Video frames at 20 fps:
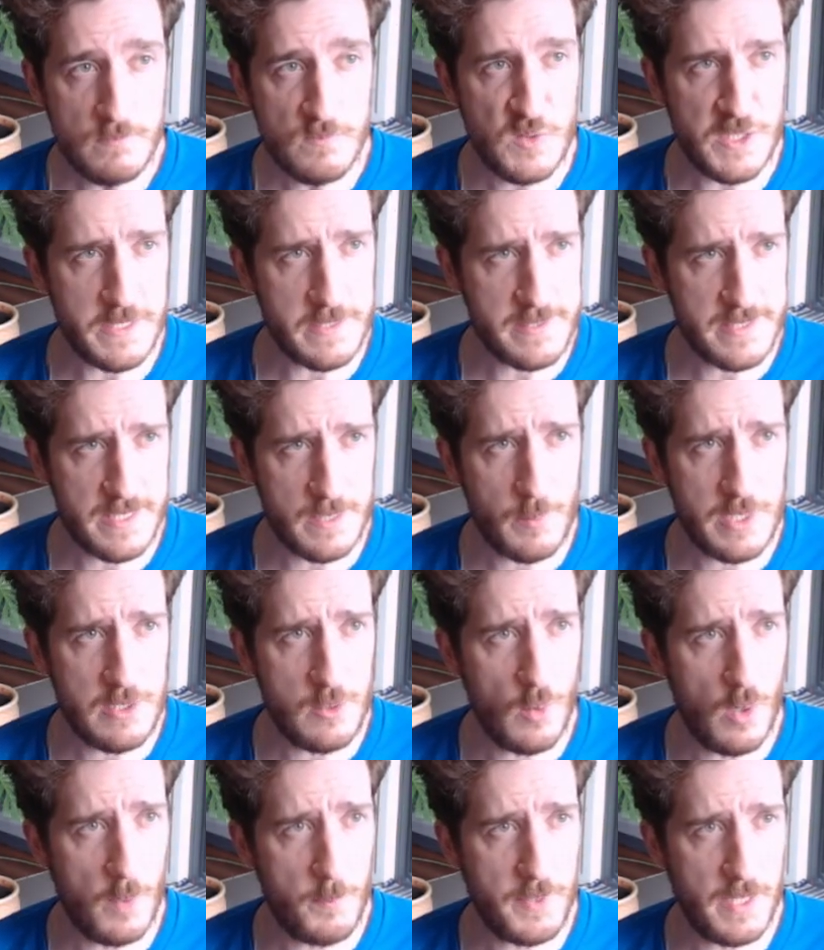You can see when you
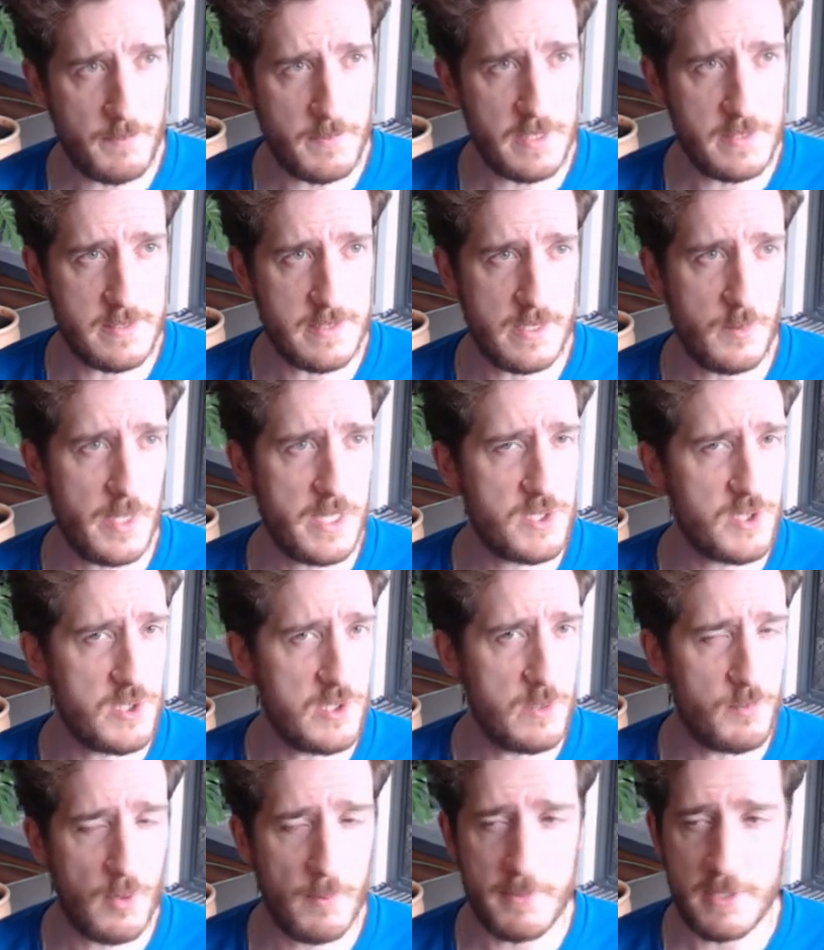open up the attenuation, you're
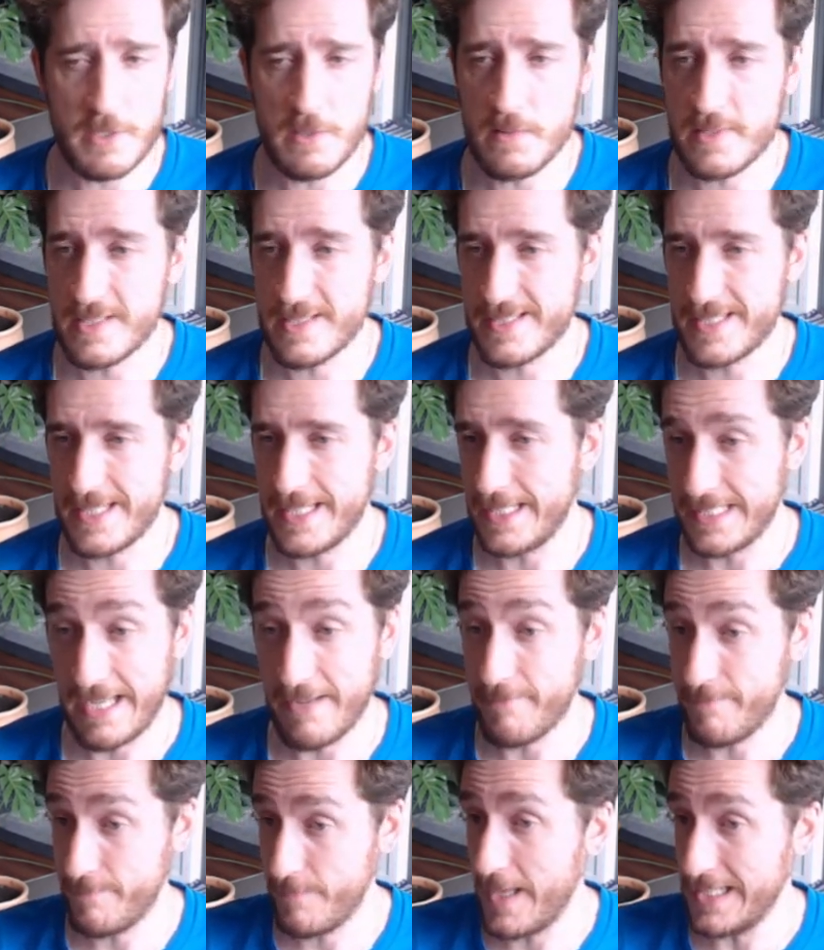probably used to seeing
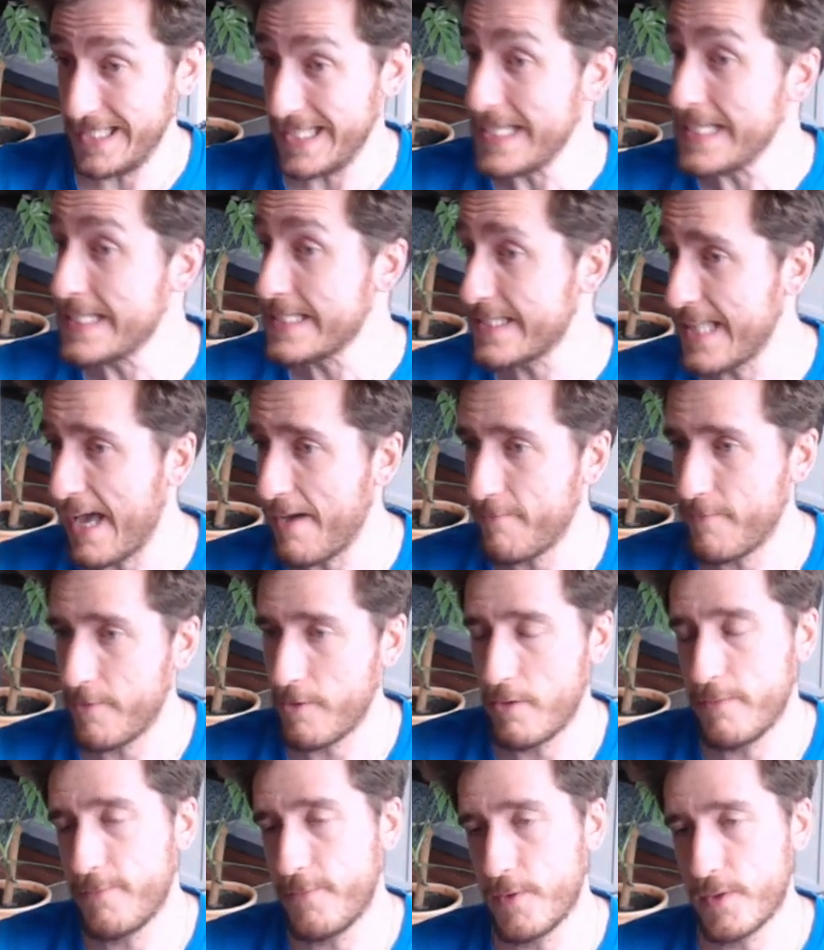that, at least that very
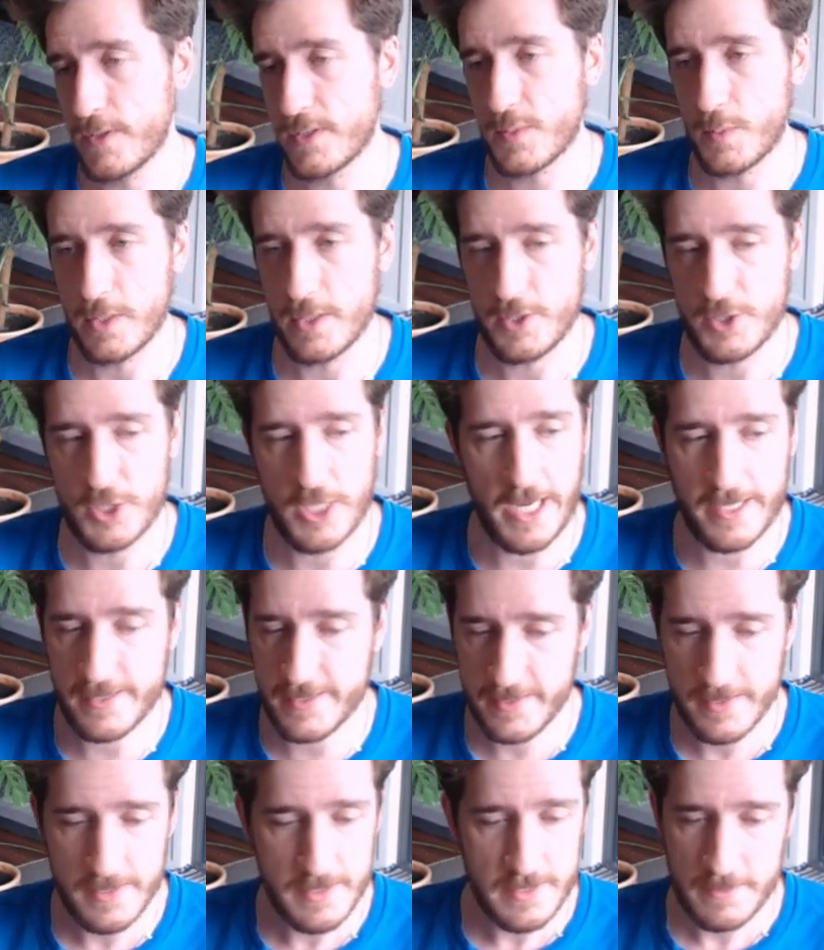first one checked
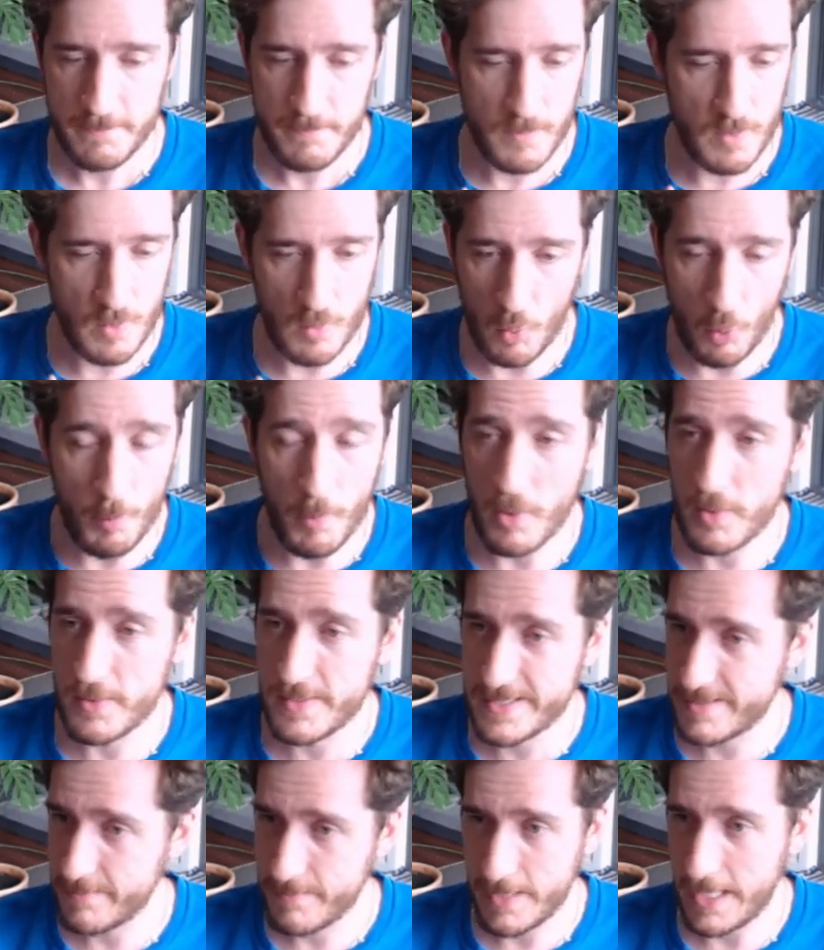almost